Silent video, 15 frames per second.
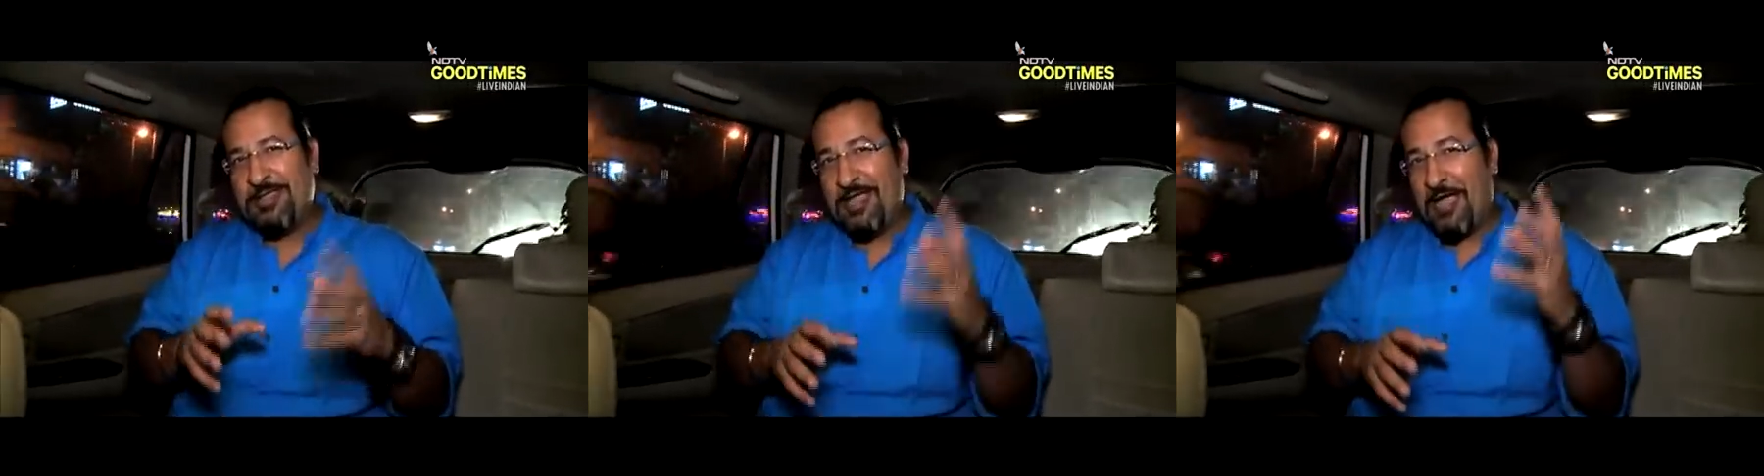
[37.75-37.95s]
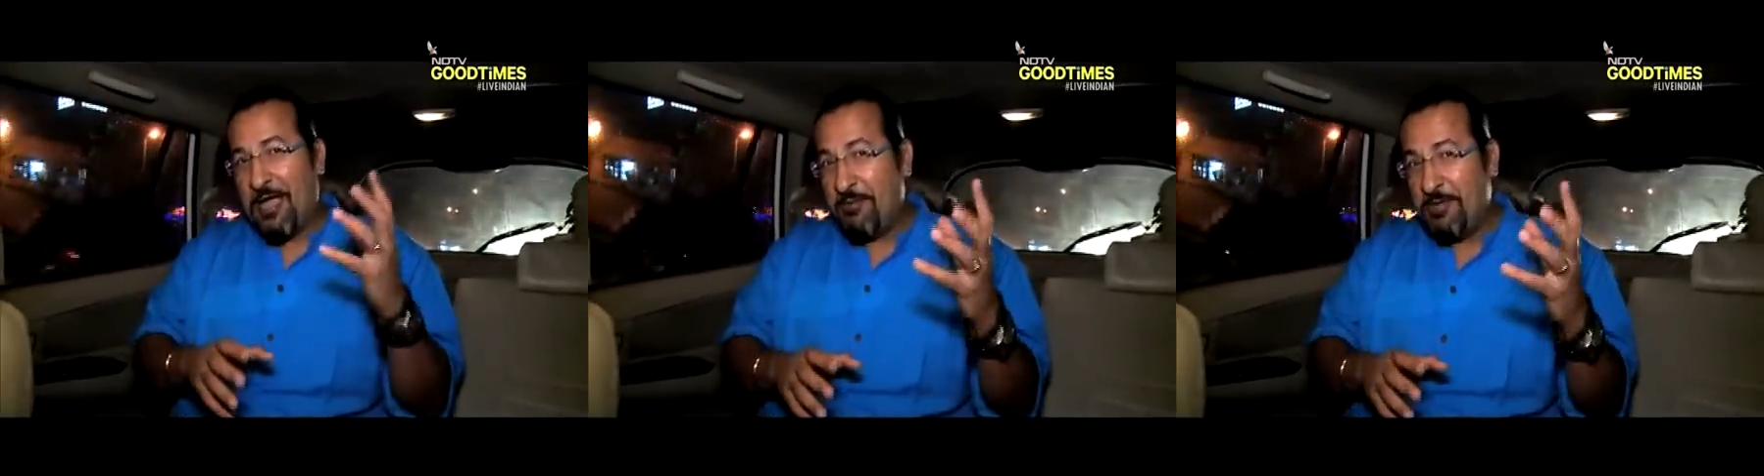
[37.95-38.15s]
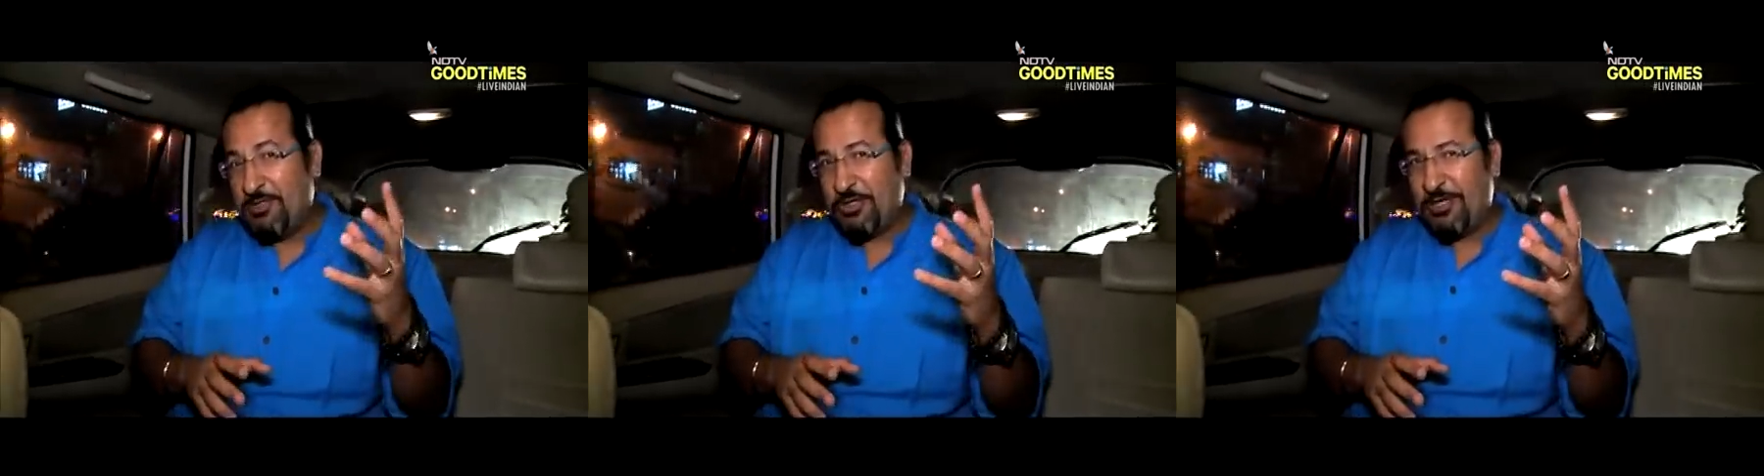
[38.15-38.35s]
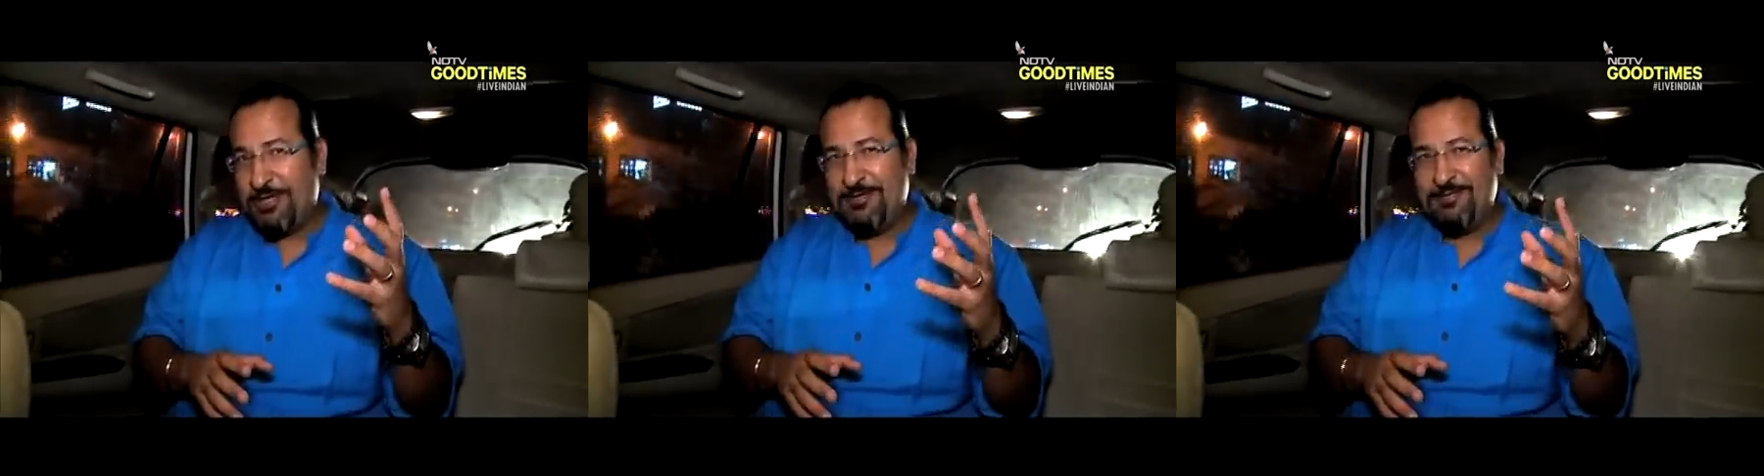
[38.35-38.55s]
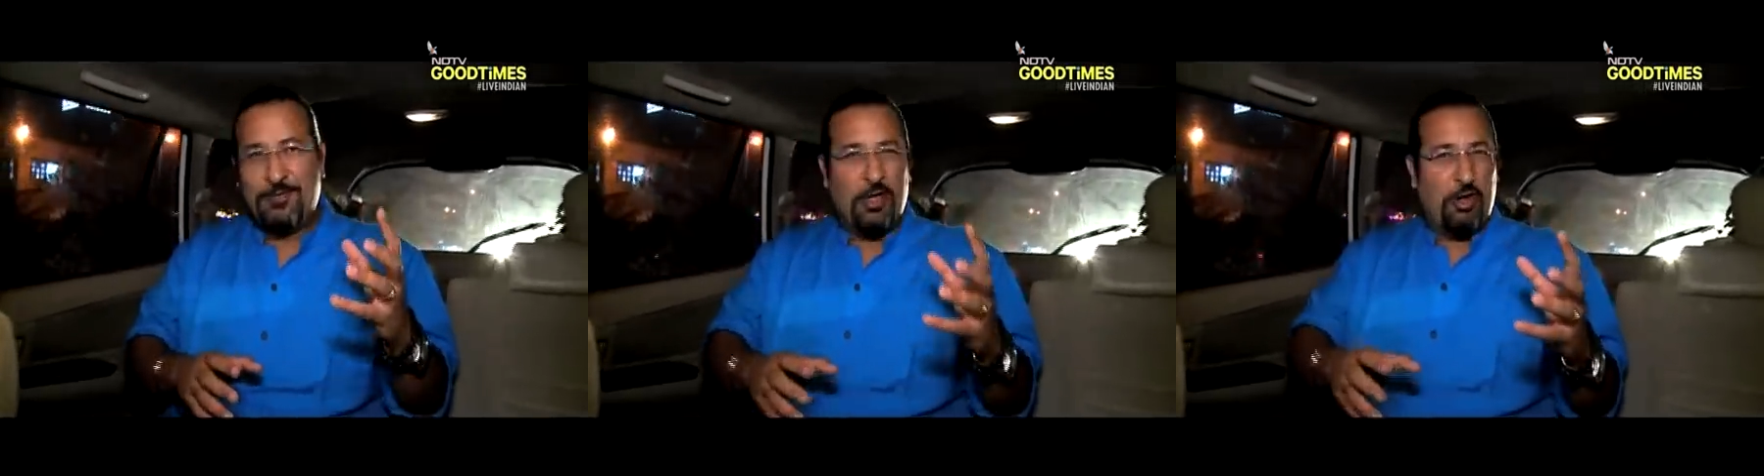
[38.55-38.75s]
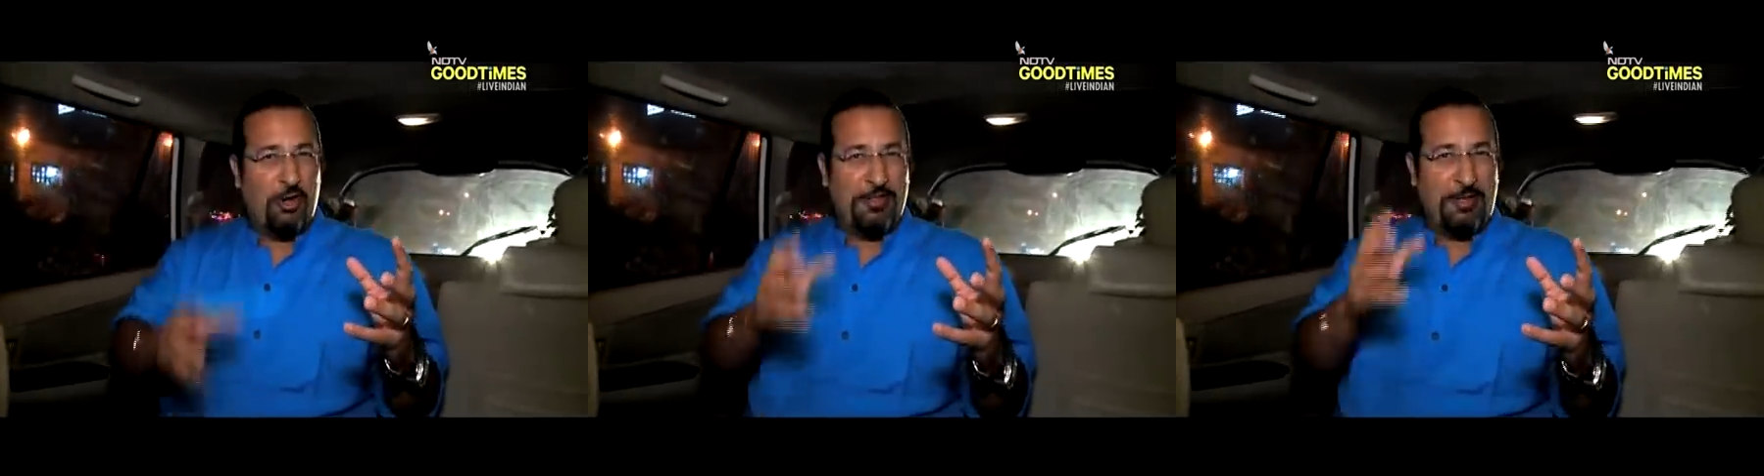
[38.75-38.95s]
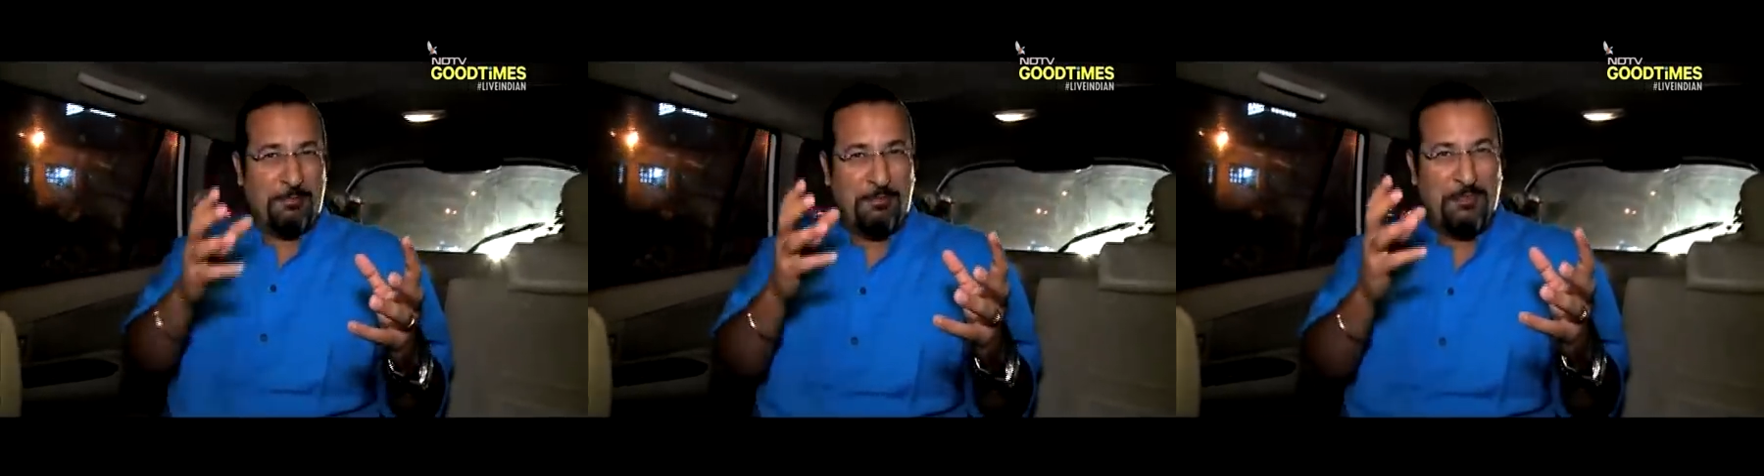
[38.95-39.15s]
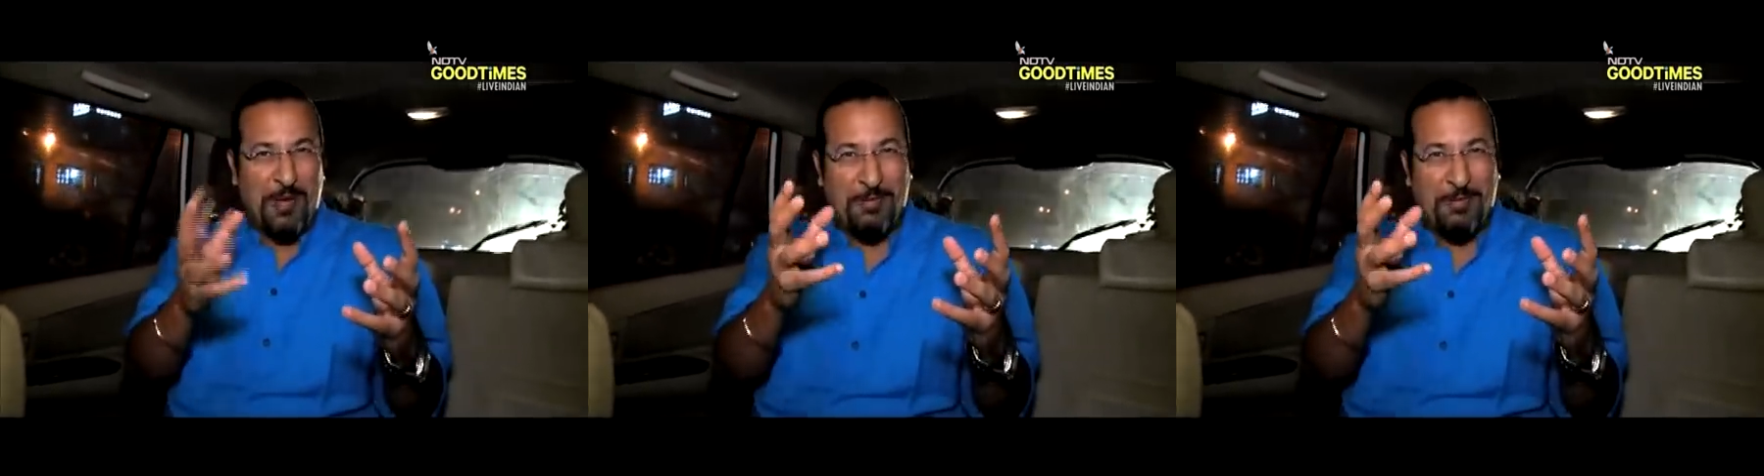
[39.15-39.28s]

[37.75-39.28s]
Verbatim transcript: the Aman chicken or the